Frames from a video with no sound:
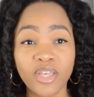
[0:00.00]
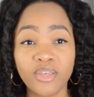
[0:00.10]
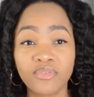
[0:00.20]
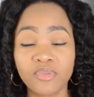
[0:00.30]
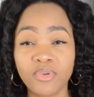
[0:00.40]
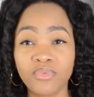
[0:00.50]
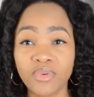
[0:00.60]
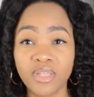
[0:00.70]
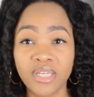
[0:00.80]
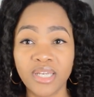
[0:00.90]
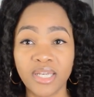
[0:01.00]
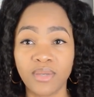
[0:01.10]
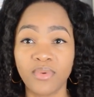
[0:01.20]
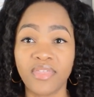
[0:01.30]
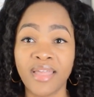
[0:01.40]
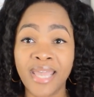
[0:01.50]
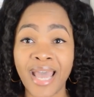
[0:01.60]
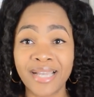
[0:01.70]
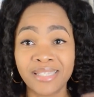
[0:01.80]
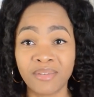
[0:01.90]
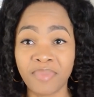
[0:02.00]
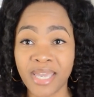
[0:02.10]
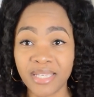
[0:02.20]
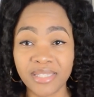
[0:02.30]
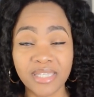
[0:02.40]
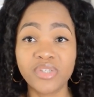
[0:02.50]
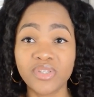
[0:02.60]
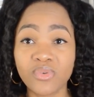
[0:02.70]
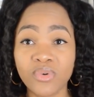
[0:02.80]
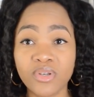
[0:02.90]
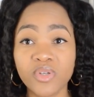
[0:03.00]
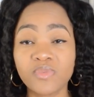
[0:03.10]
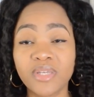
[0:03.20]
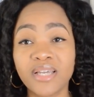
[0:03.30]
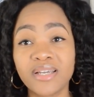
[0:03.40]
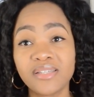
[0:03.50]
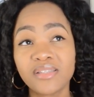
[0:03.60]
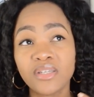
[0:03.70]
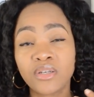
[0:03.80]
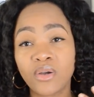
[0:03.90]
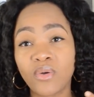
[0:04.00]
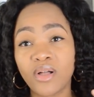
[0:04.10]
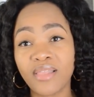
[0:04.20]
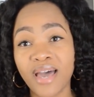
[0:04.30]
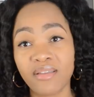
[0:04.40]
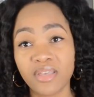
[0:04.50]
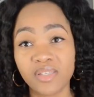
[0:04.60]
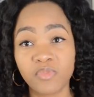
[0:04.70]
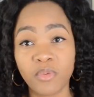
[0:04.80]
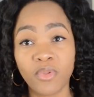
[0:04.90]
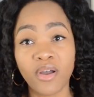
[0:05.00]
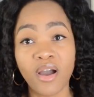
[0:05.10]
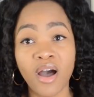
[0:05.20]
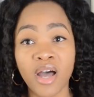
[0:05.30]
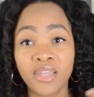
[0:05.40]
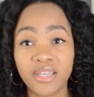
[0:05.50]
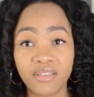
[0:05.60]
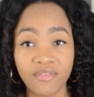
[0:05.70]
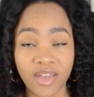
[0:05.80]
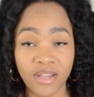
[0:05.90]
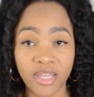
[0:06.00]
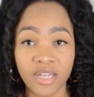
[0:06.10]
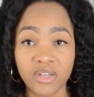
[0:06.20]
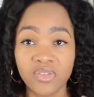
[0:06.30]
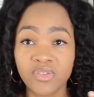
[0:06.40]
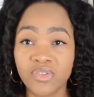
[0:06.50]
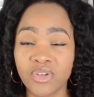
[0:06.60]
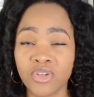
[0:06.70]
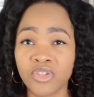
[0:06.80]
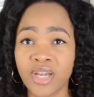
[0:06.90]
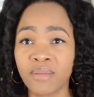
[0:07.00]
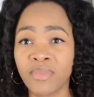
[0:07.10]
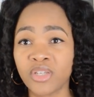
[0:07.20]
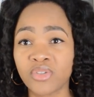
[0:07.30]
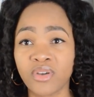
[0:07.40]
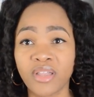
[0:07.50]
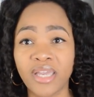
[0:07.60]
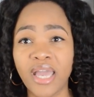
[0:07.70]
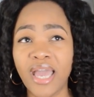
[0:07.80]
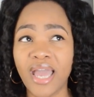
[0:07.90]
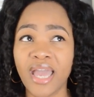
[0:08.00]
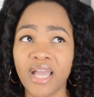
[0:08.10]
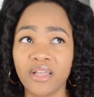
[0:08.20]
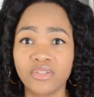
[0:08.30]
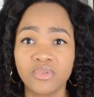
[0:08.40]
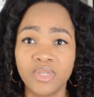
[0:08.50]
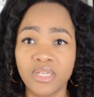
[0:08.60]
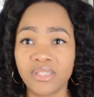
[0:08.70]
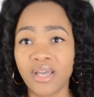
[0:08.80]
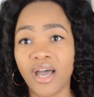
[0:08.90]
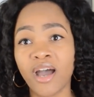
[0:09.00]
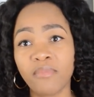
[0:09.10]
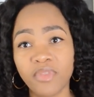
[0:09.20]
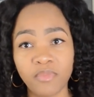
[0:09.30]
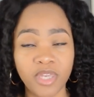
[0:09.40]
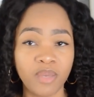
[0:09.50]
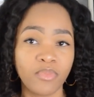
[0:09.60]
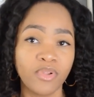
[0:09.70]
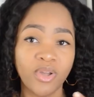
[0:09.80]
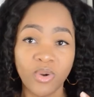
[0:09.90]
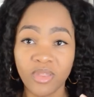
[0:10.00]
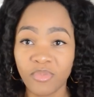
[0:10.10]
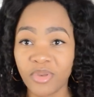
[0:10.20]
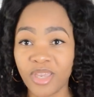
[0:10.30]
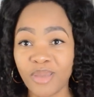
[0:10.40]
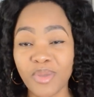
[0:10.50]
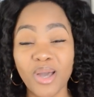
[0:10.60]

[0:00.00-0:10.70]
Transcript: like you have to be really good with like acid base disorders because you know a lot of these people are on like the ventilators and so you're trying to make sure like hey, like, do we need to up the peep or lower the peep?